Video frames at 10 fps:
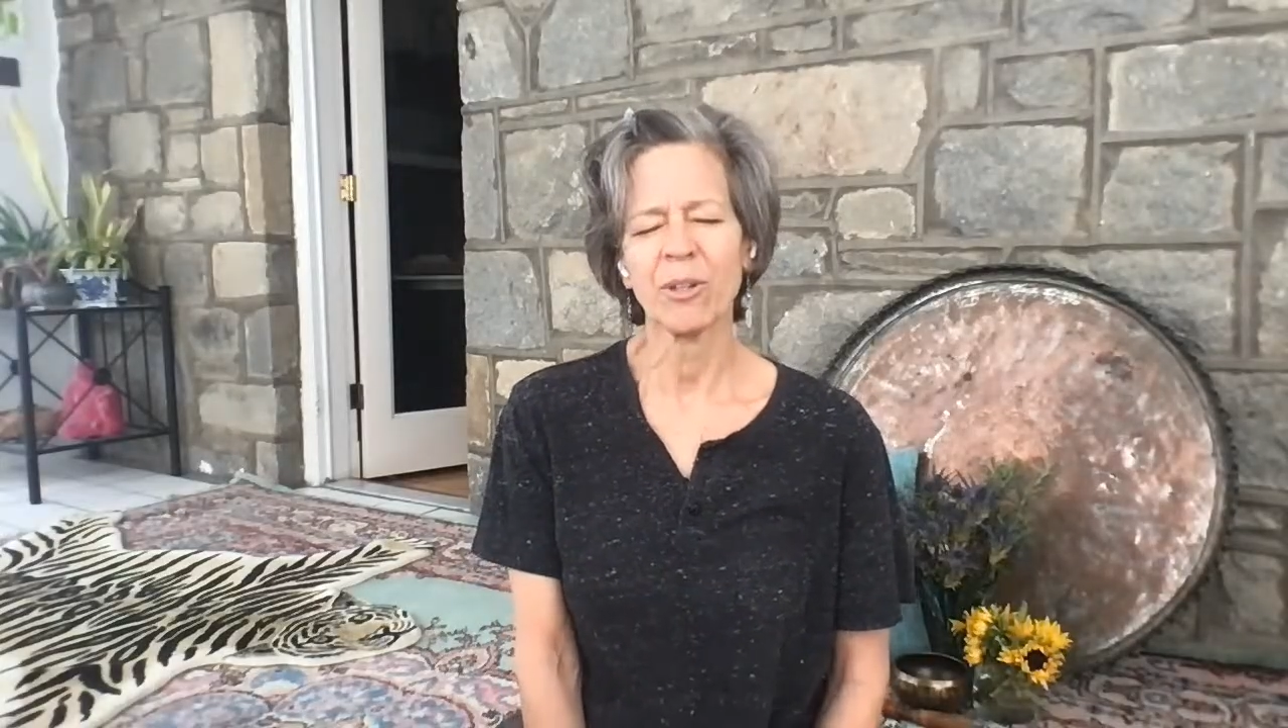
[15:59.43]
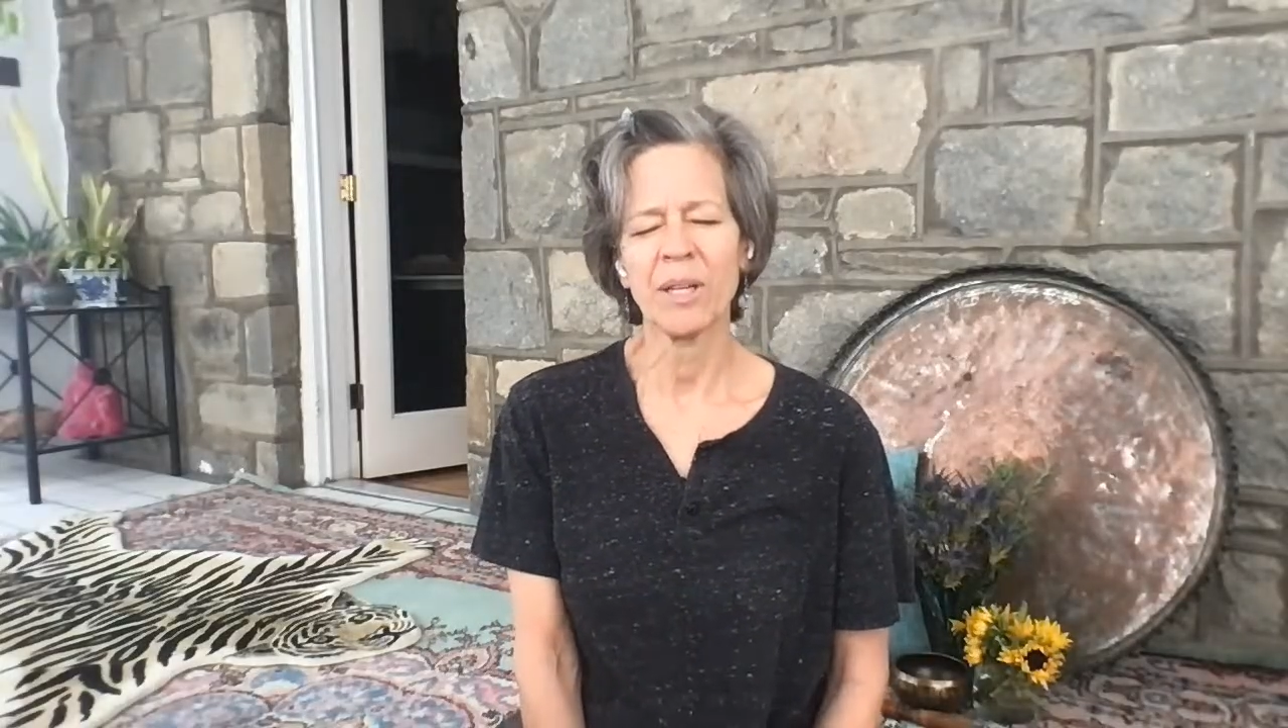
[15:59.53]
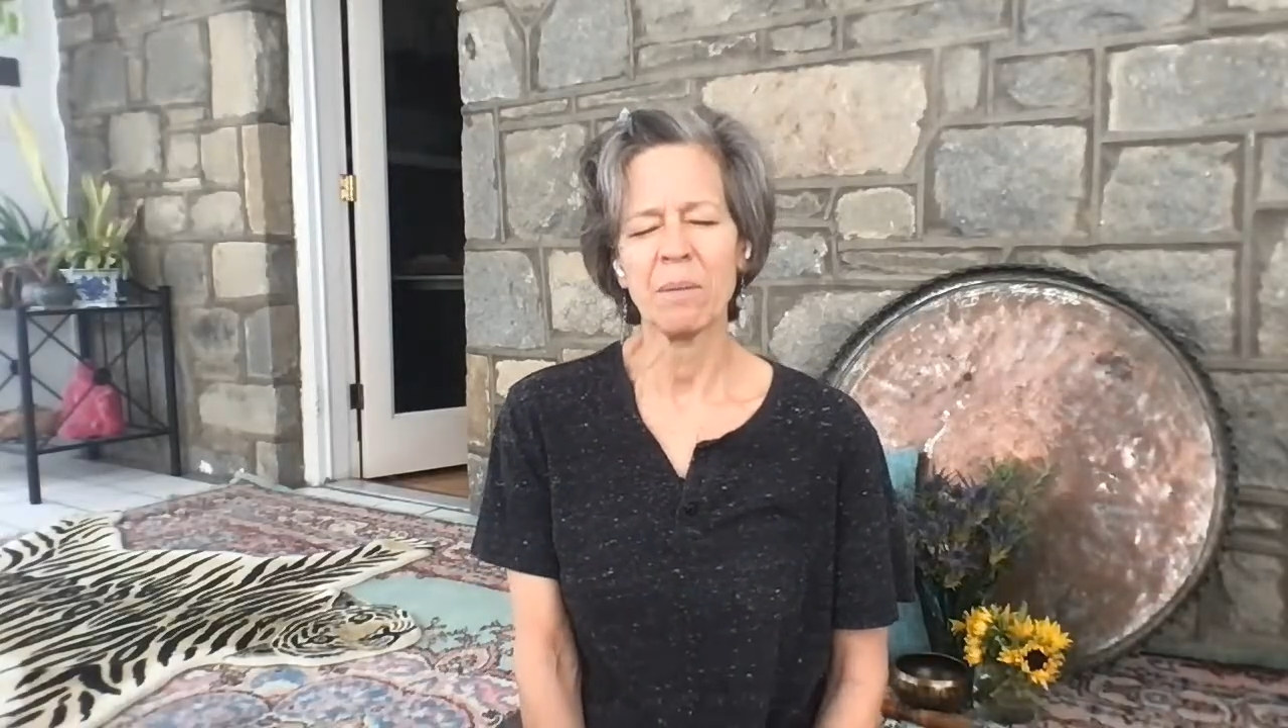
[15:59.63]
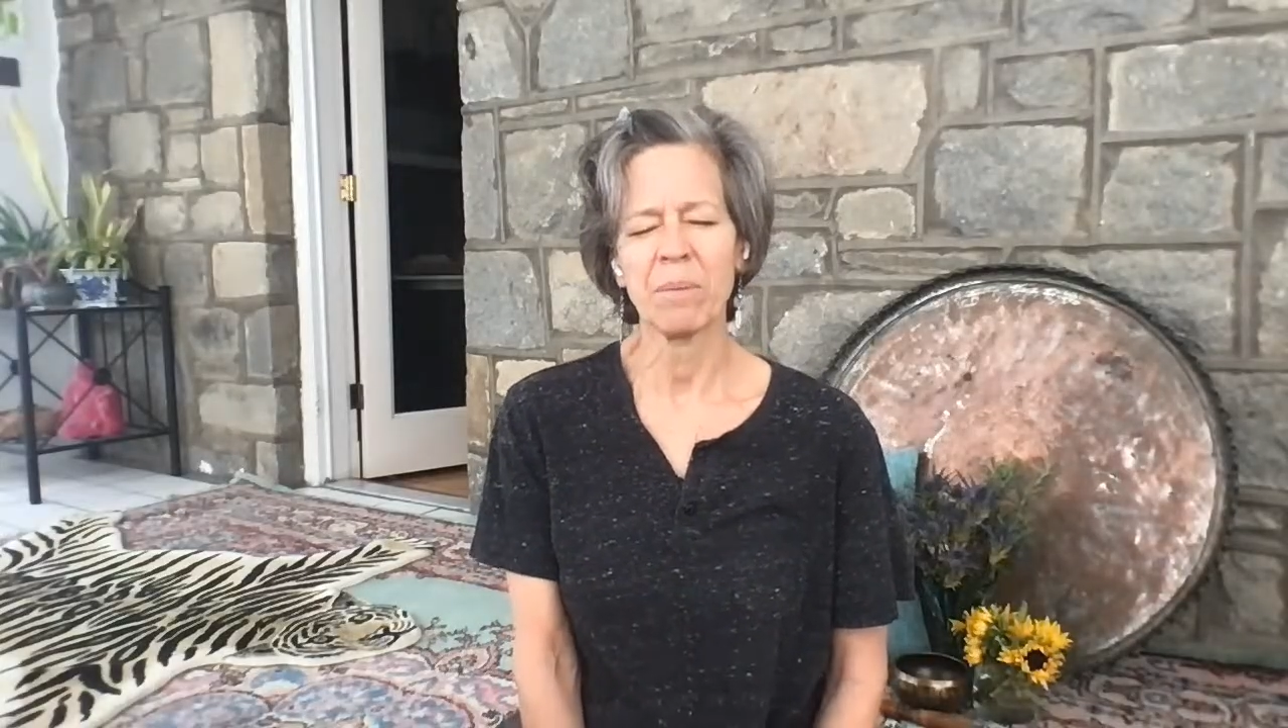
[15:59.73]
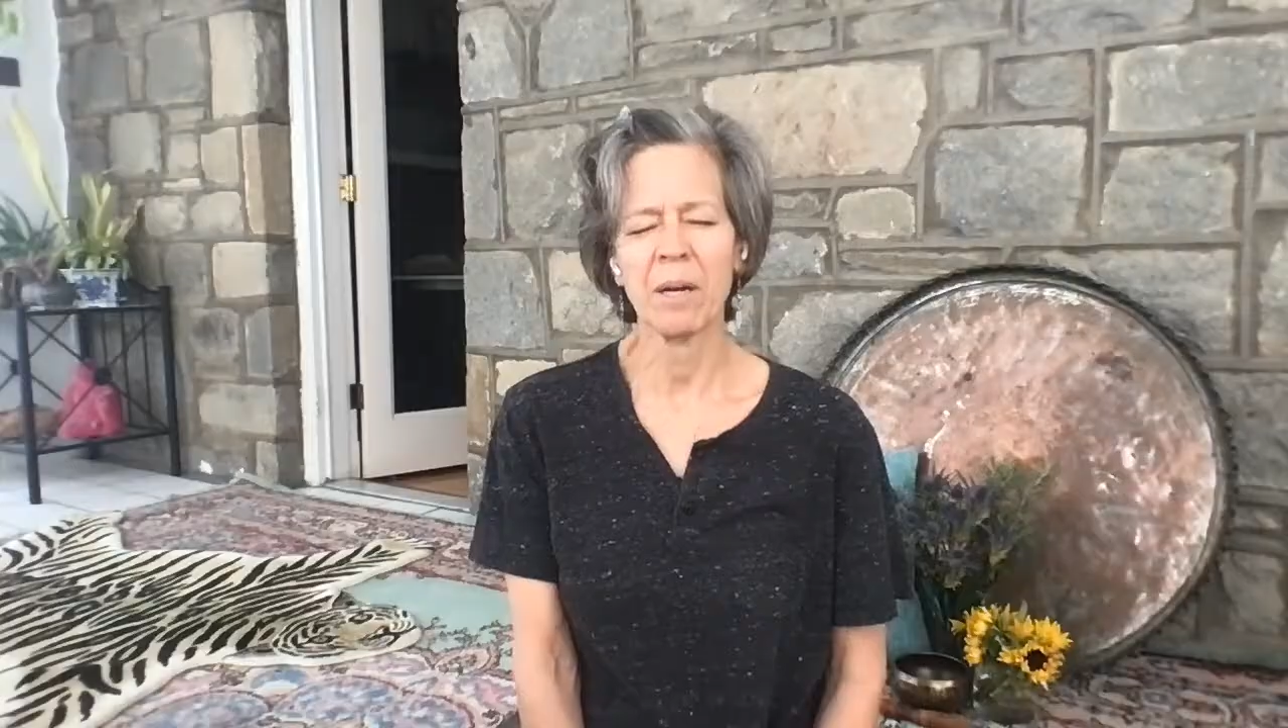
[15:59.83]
your hip